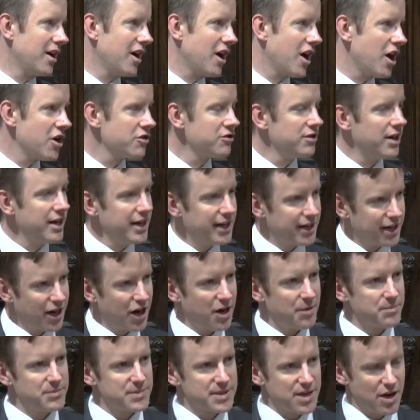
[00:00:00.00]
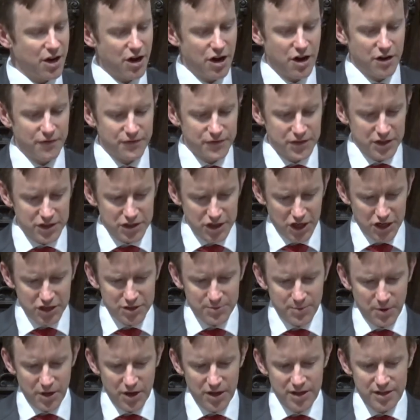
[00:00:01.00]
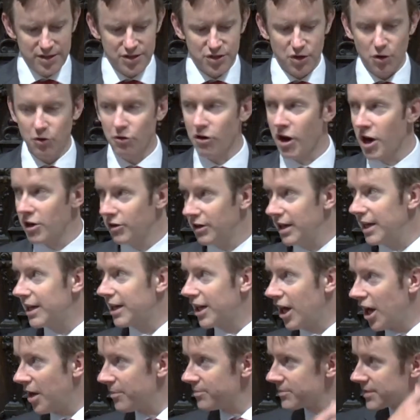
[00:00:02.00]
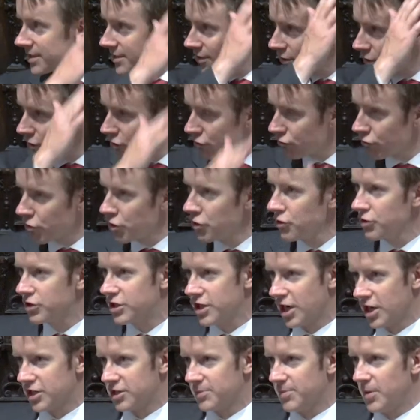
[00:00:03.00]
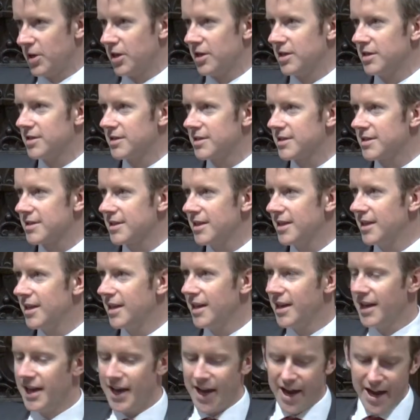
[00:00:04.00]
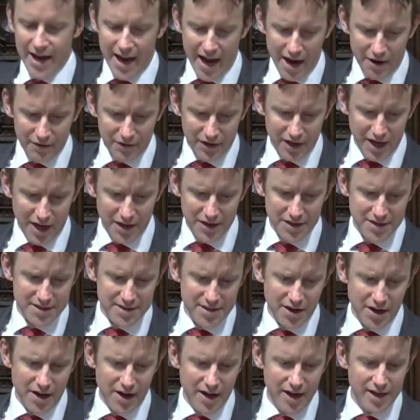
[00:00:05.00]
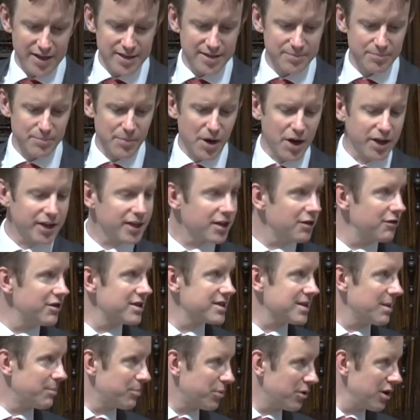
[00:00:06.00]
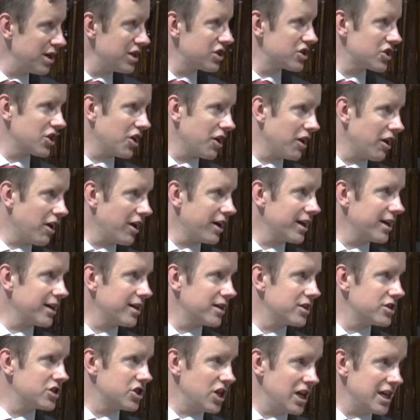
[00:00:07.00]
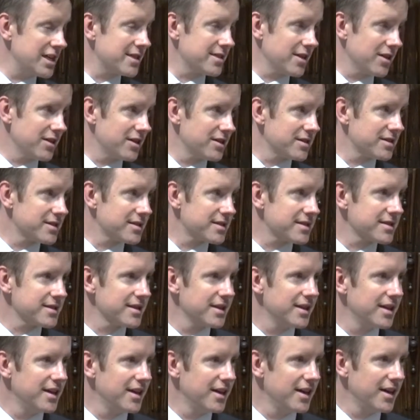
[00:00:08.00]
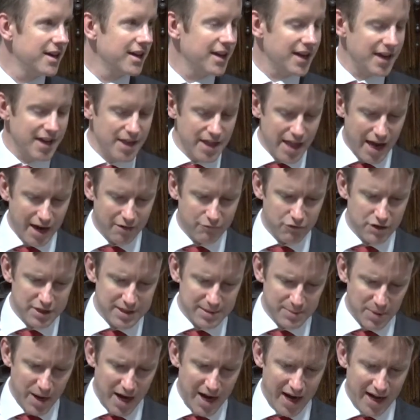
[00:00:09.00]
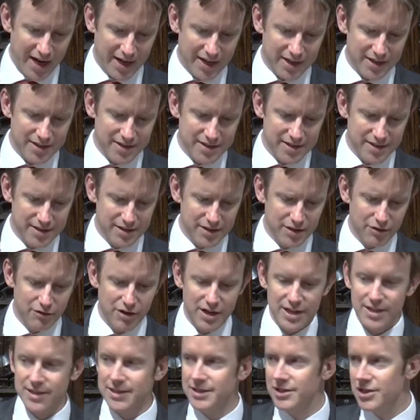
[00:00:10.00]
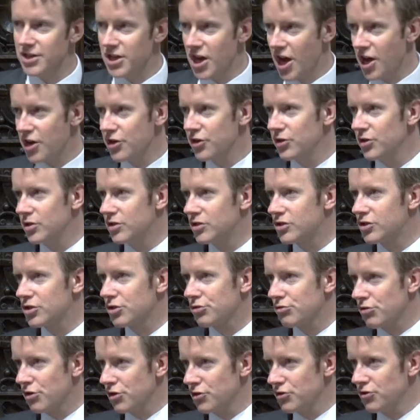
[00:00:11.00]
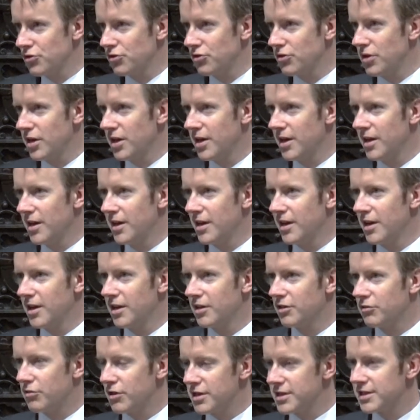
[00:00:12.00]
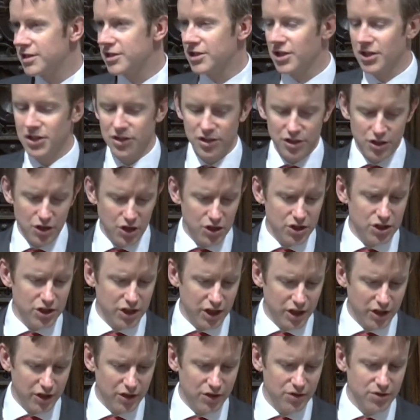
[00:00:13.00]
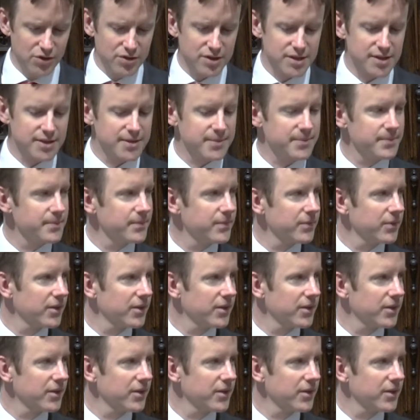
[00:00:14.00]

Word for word: only comes after judgment, or only comes through judgment and out the other side. Micah is a preacher like Jesus in that respect. There is no true Christian good news